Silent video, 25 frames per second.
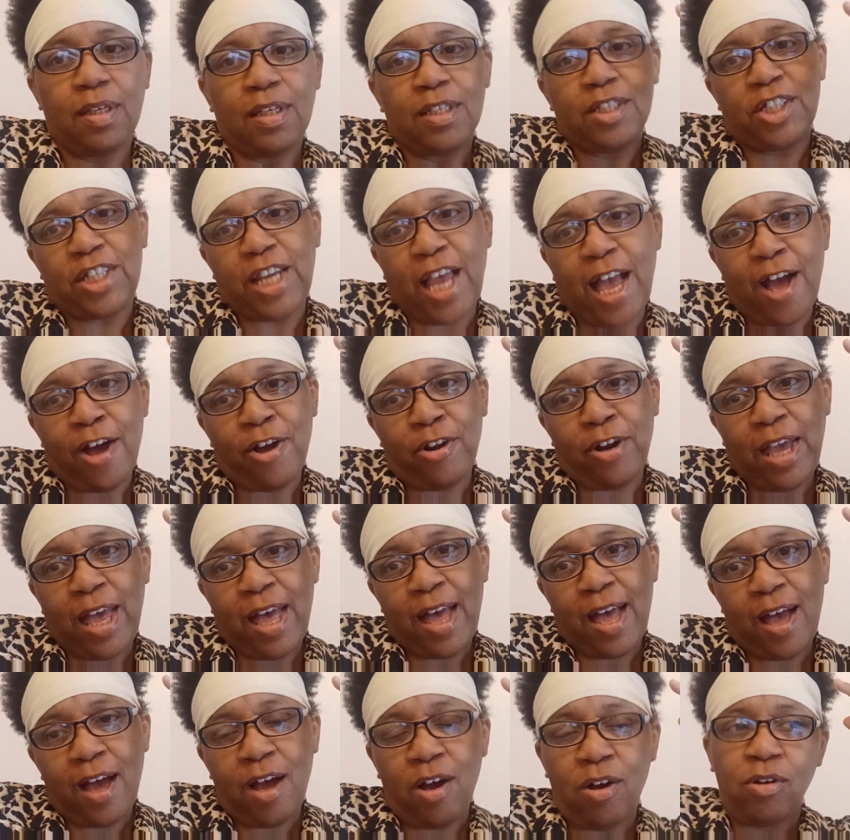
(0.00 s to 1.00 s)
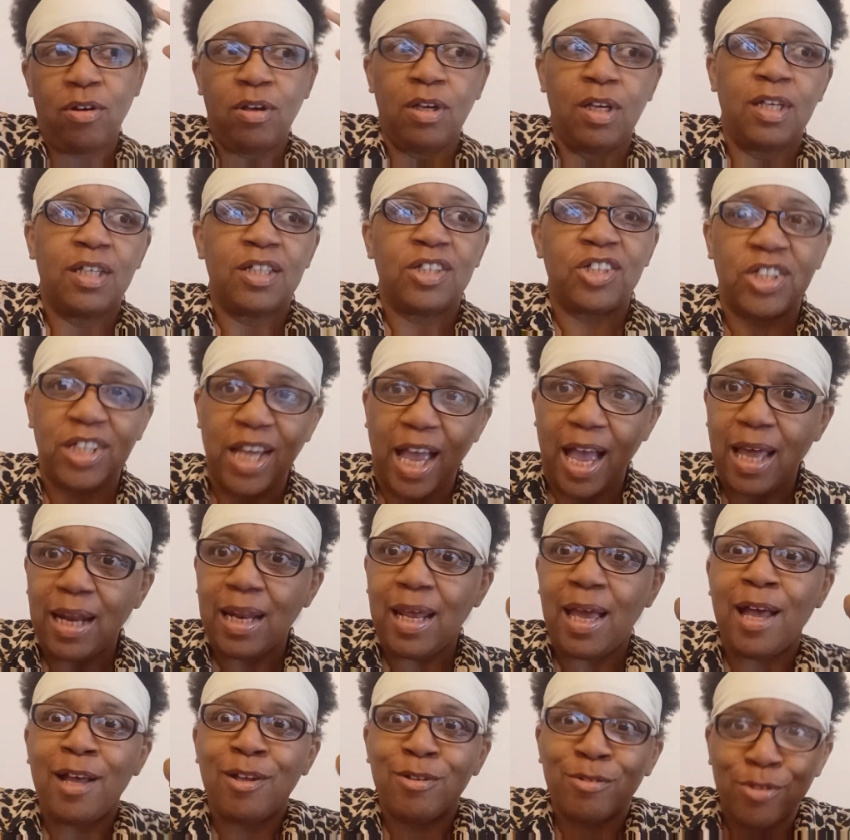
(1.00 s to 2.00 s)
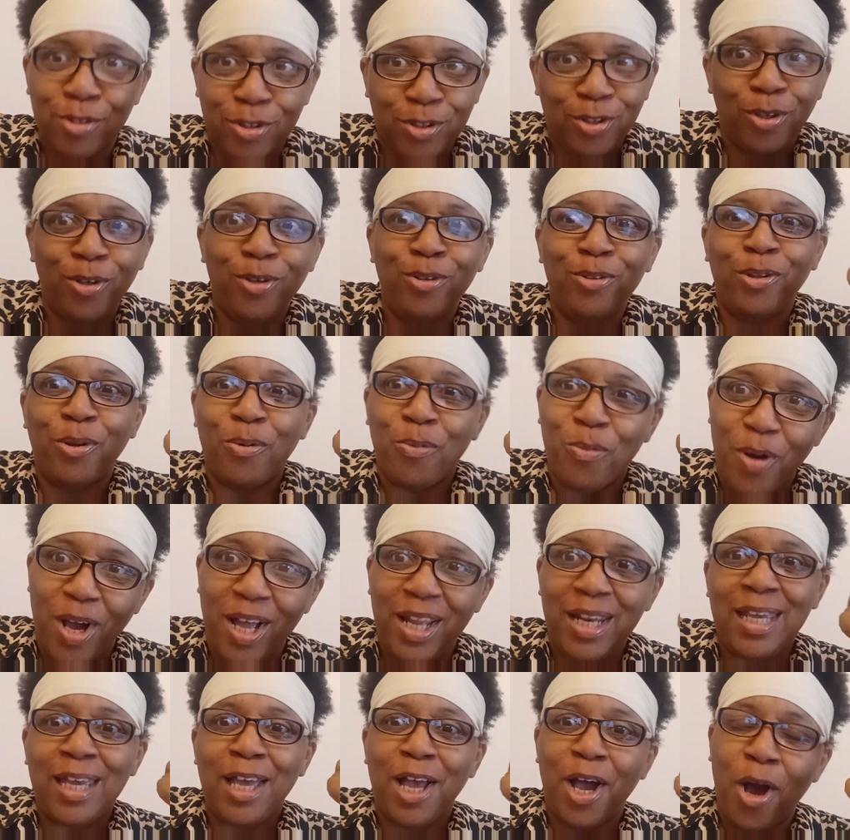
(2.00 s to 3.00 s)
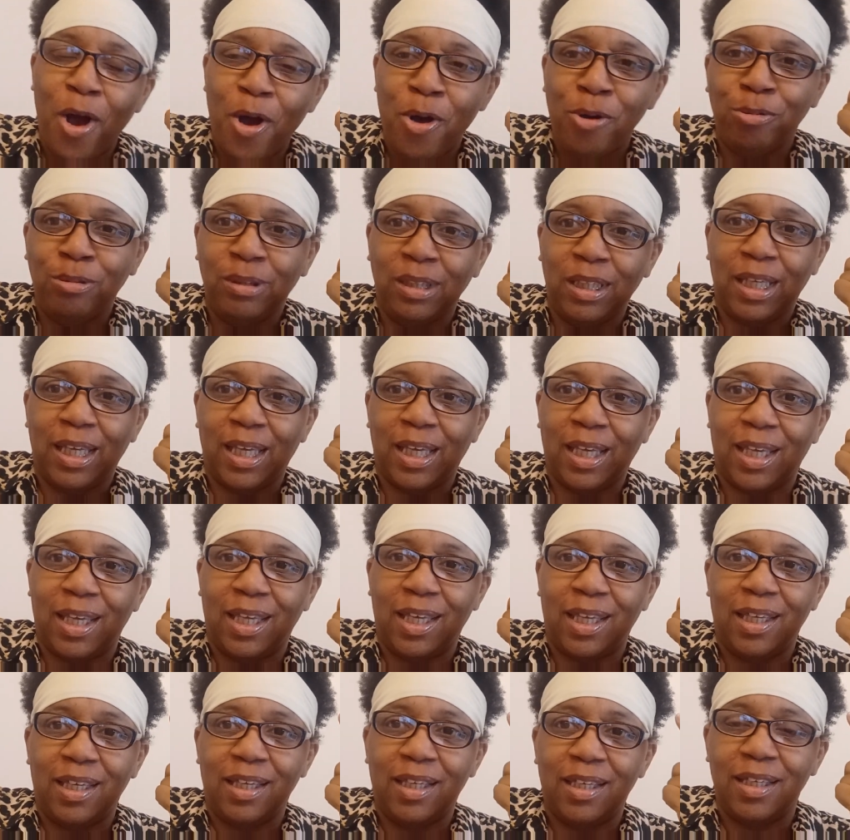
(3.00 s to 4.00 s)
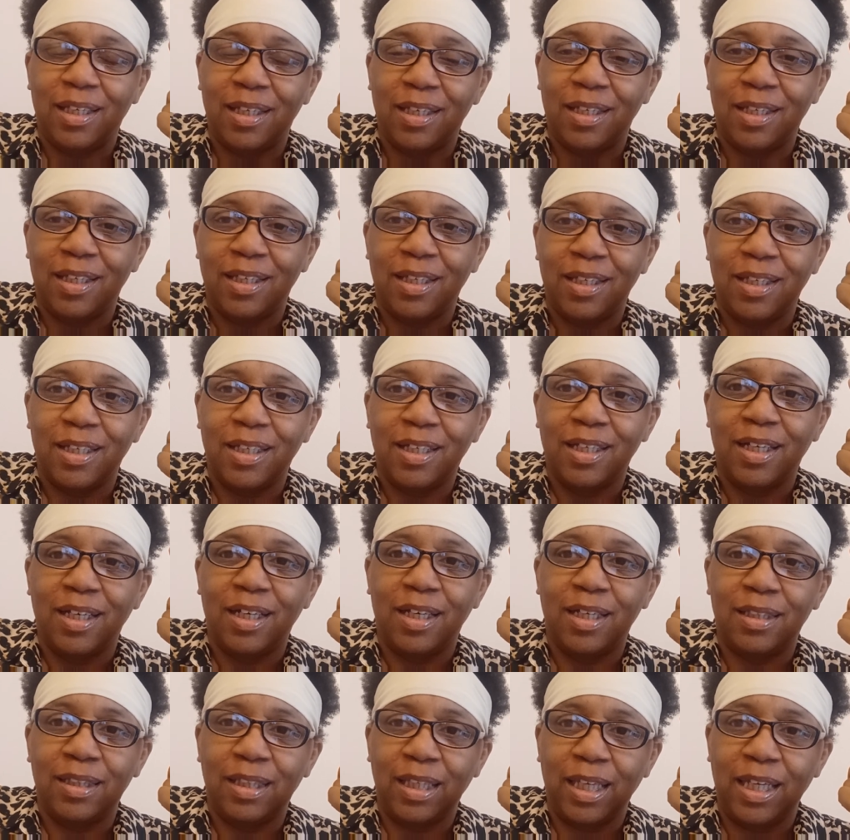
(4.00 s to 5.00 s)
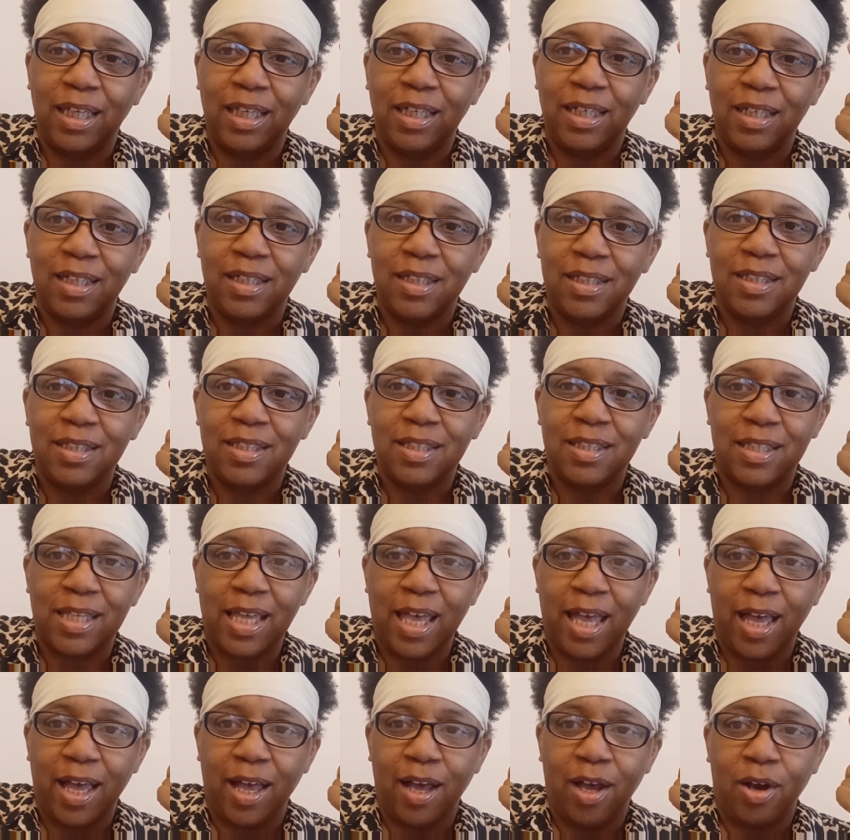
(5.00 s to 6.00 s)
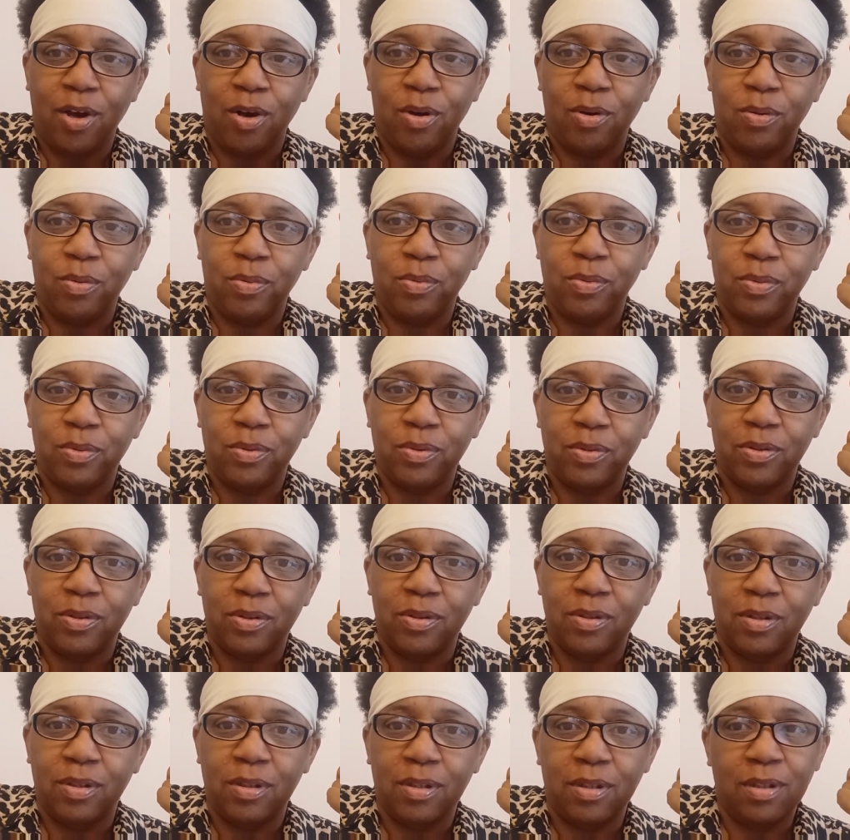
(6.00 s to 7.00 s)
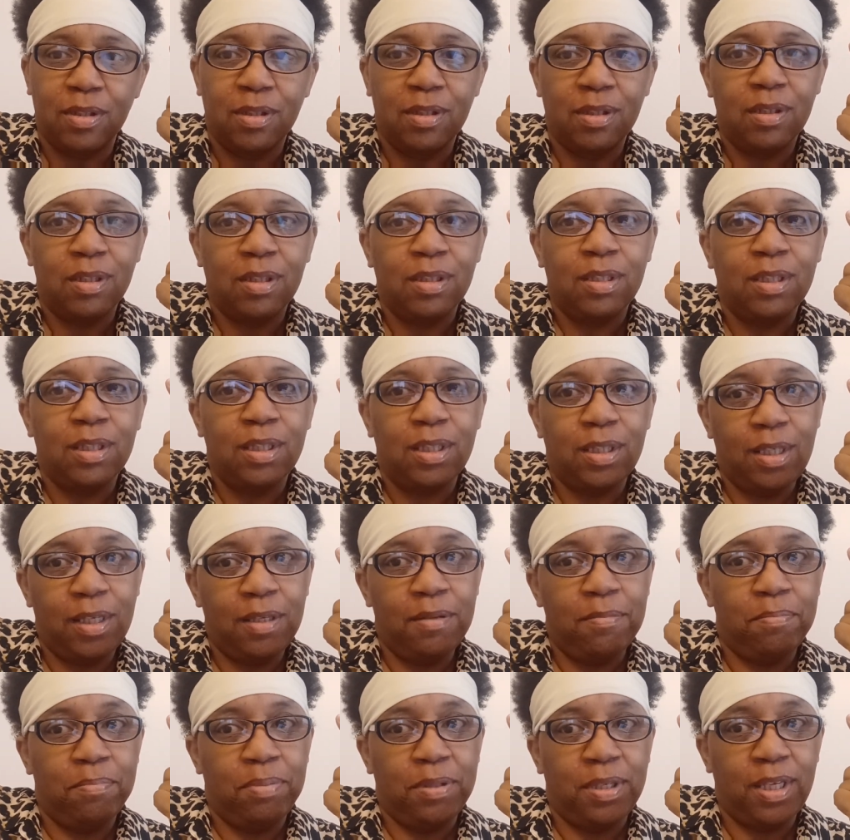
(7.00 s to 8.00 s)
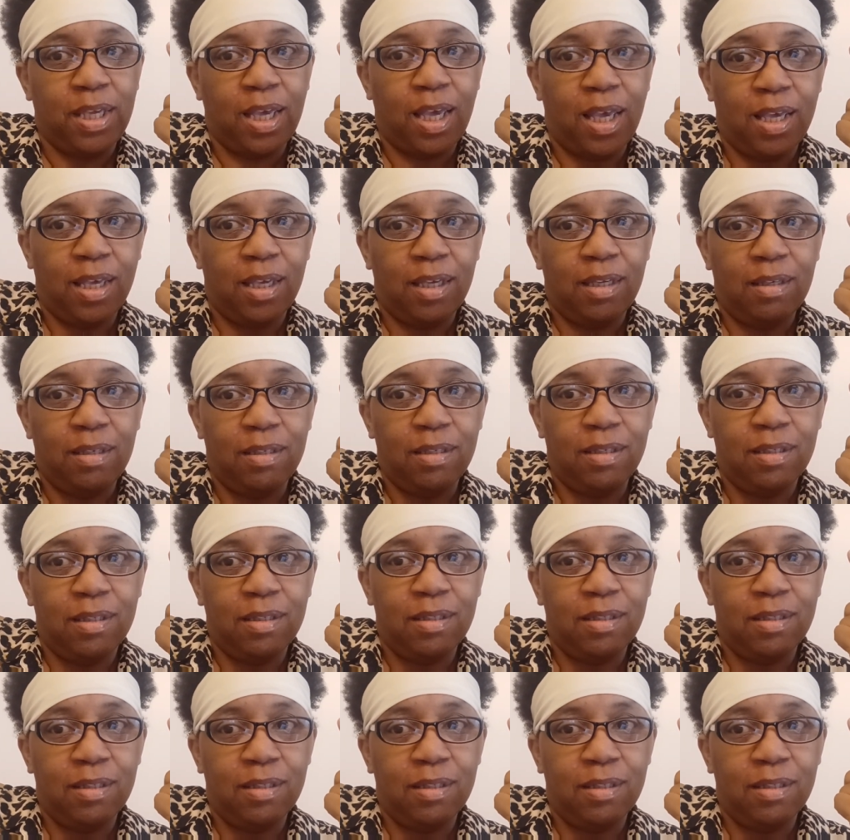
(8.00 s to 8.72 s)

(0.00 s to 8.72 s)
Shout out. Shout out to the one and only Alina Dowe, MBA,